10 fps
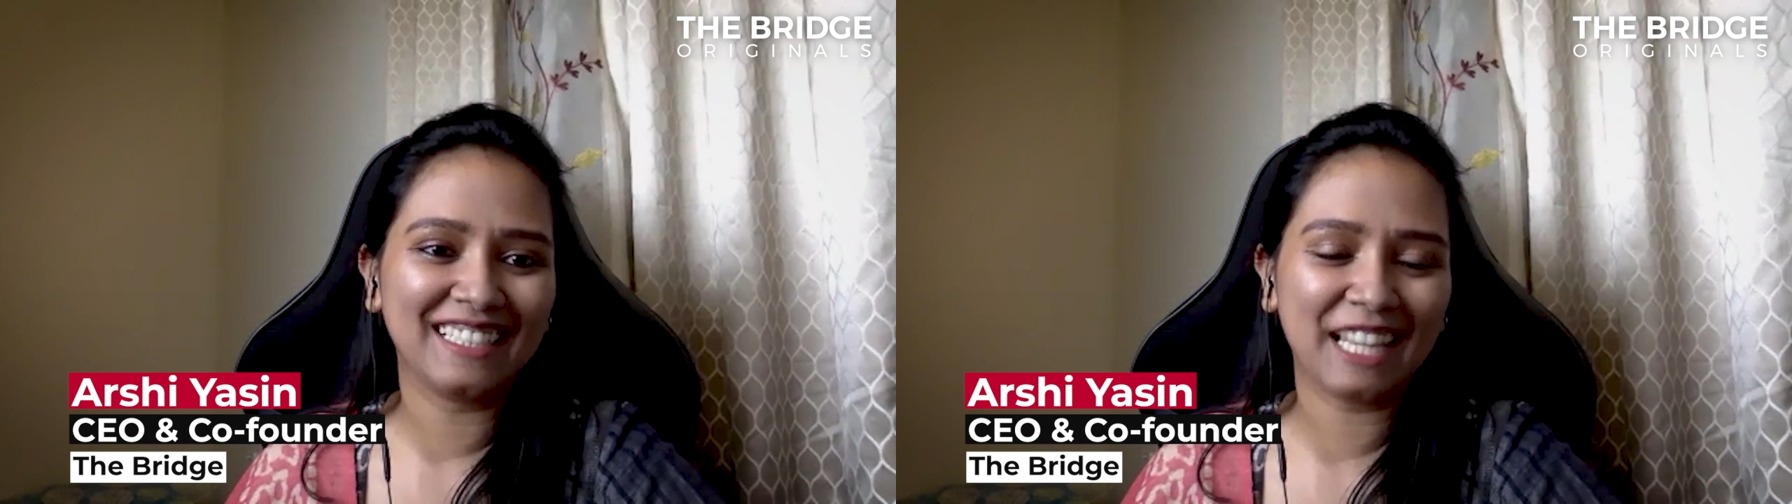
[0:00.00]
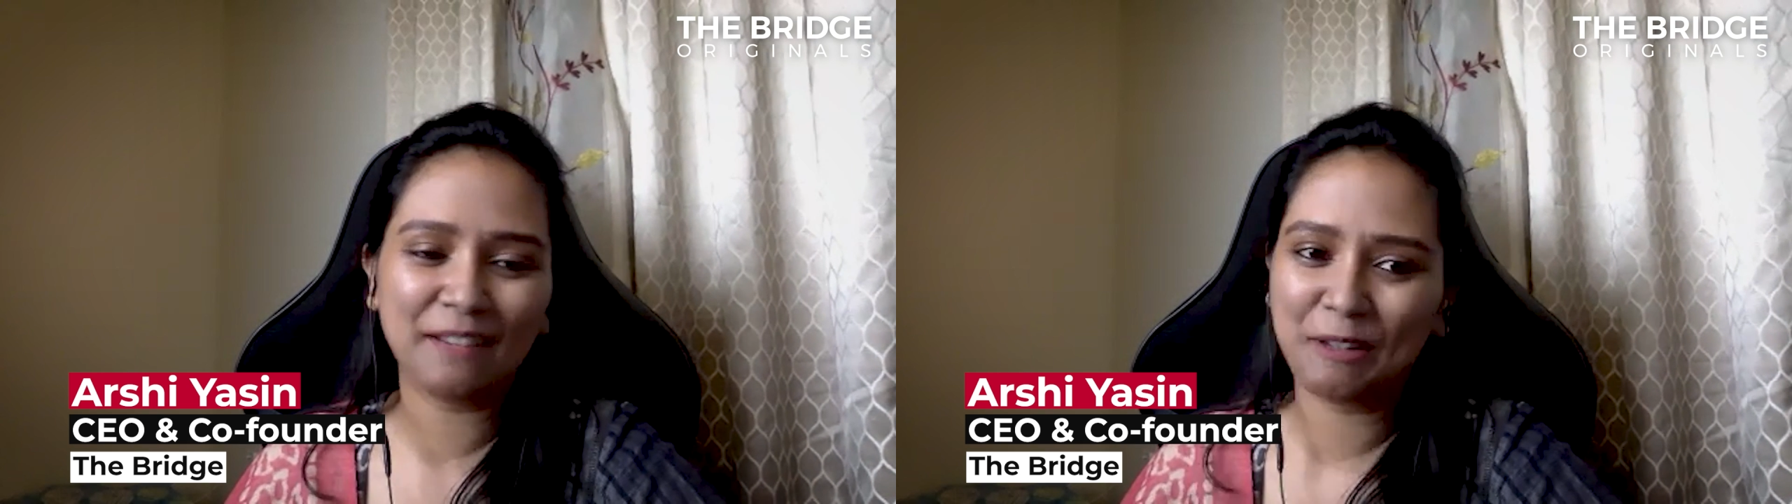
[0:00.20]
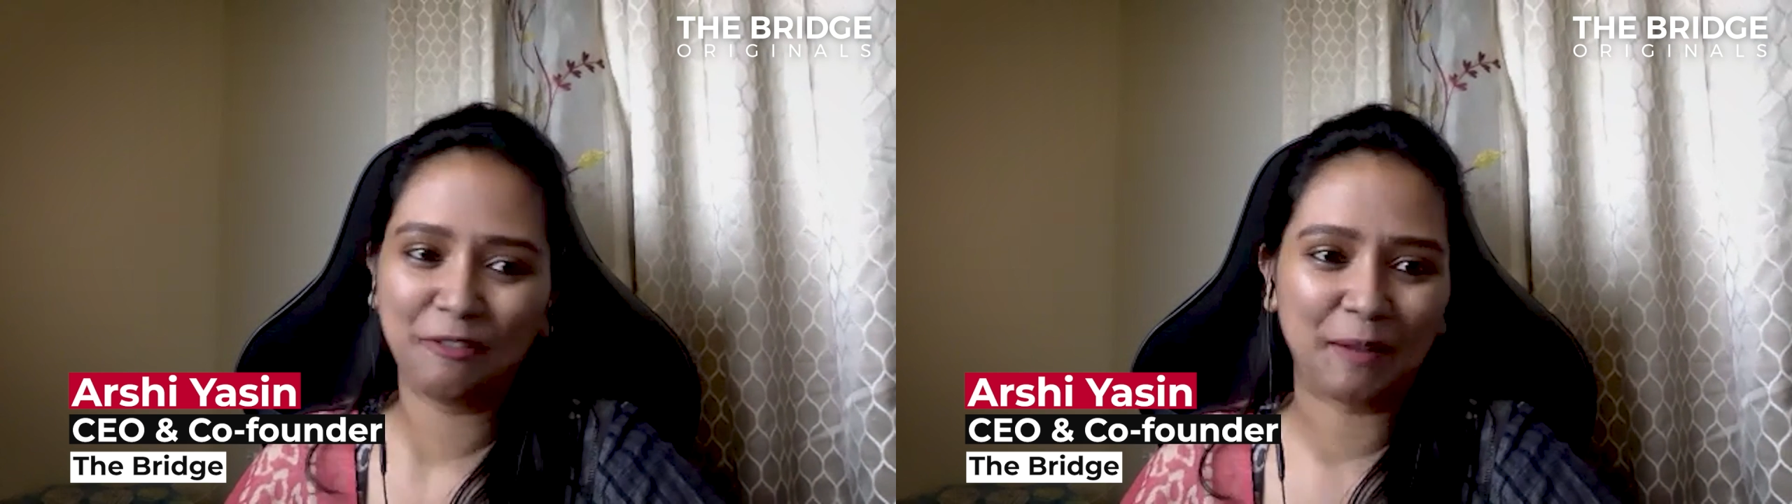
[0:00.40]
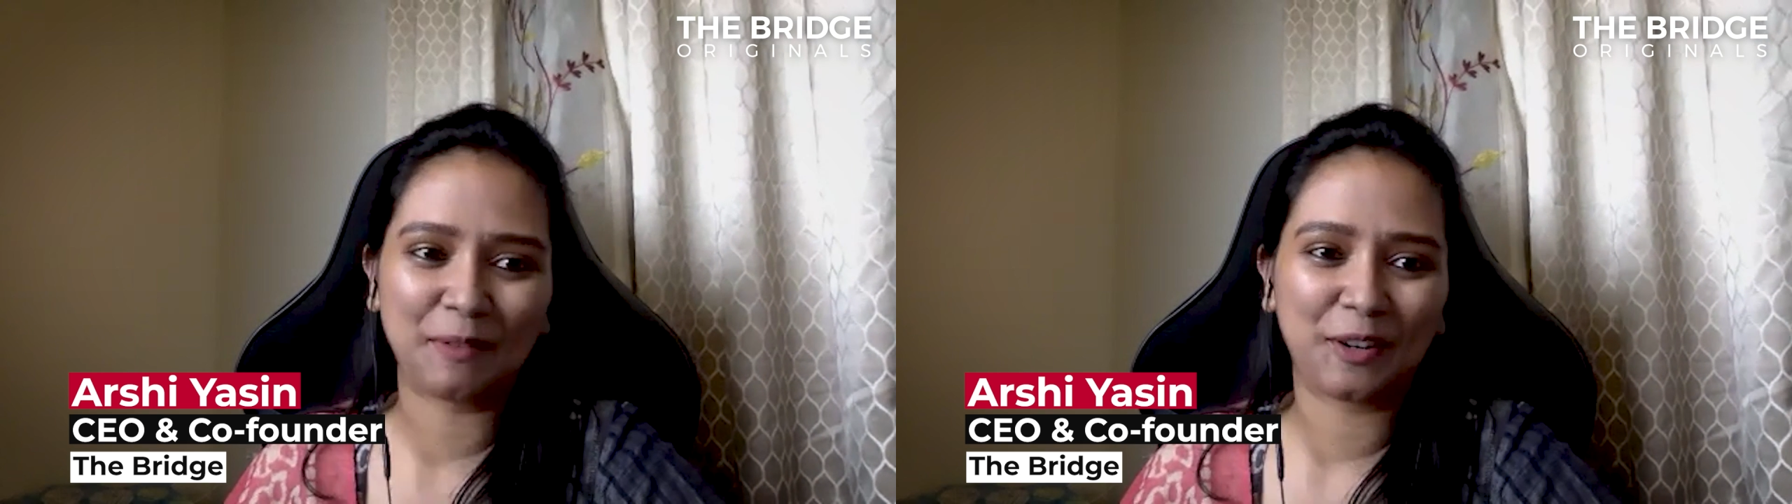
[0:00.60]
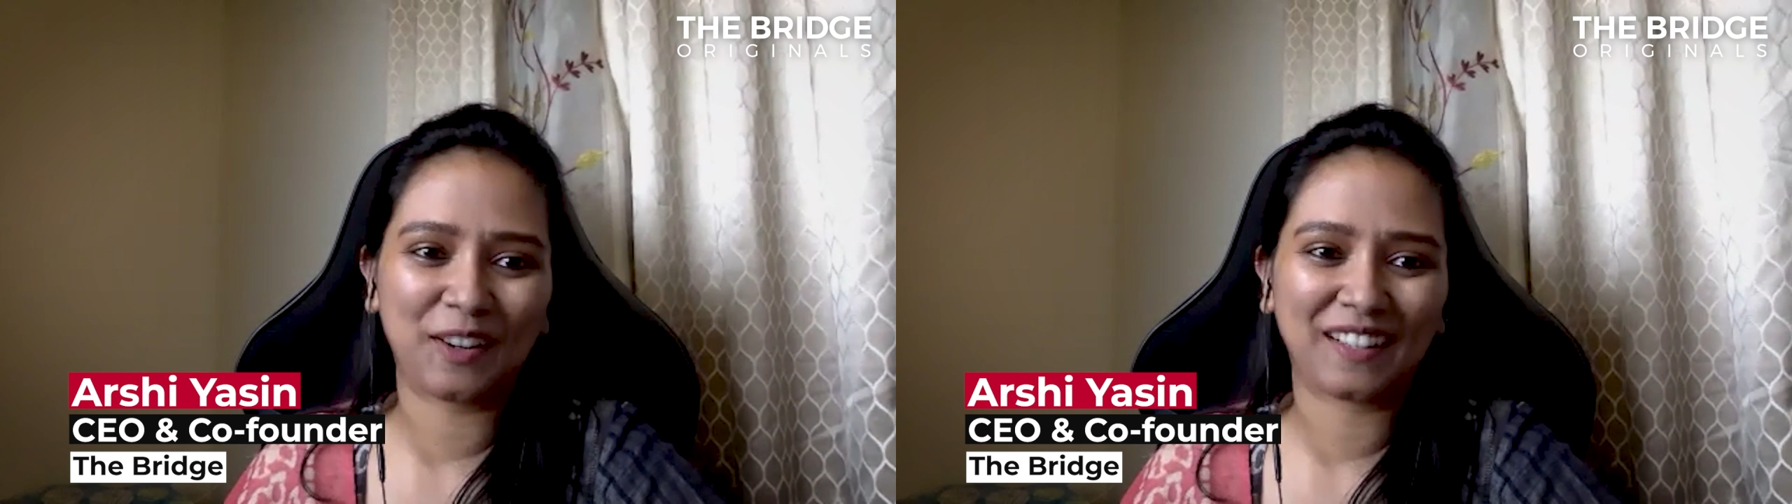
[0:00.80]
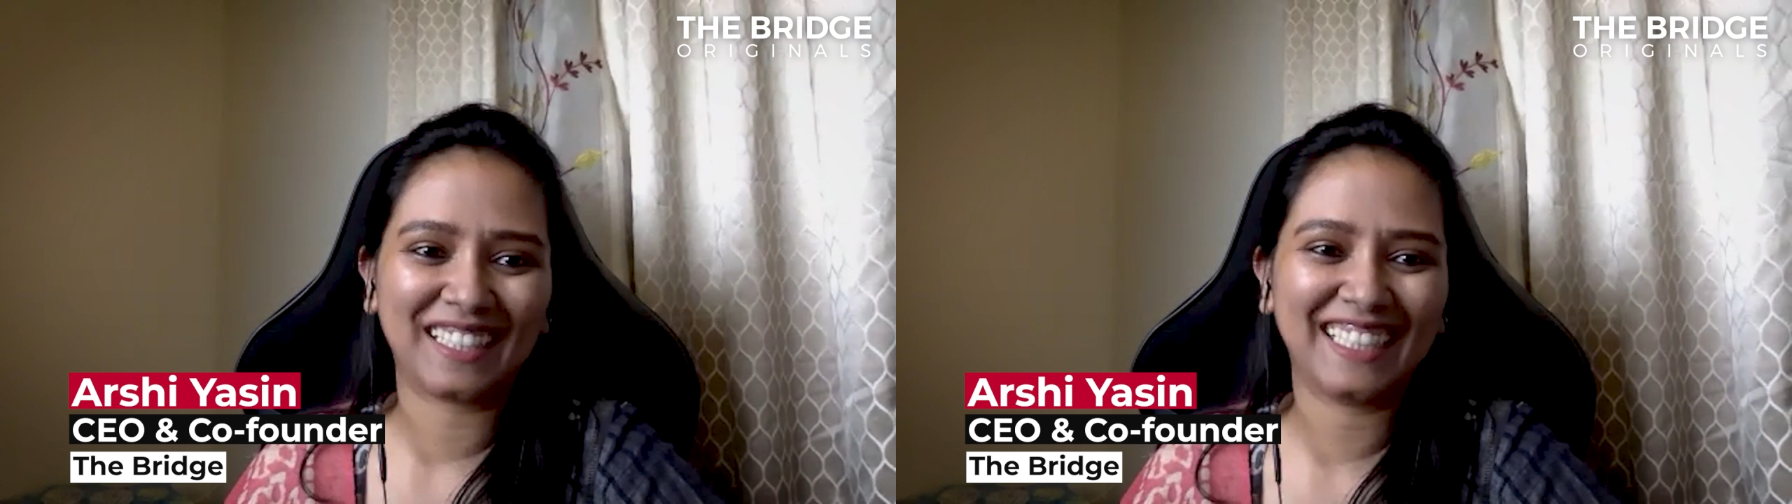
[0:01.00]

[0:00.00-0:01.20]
Tell me if I'm wrong.